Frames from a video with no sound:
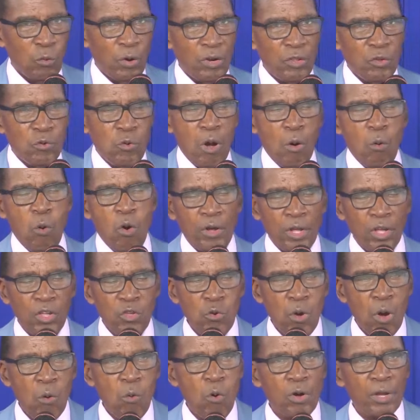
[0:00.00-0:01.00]
When
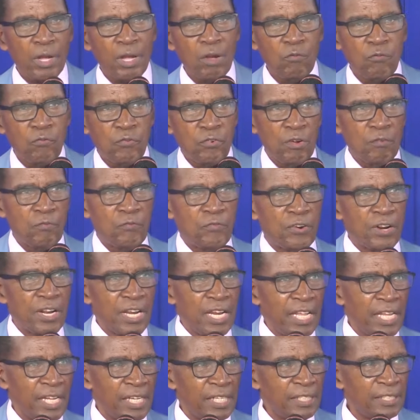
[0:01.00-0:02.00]
you are walking
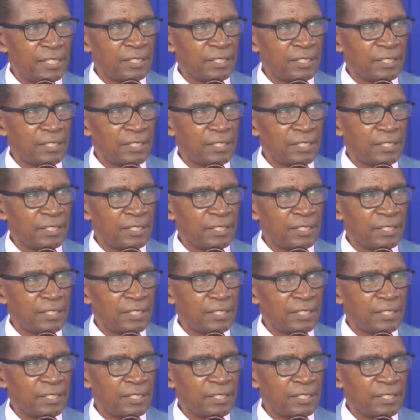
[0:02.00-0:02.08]
freely.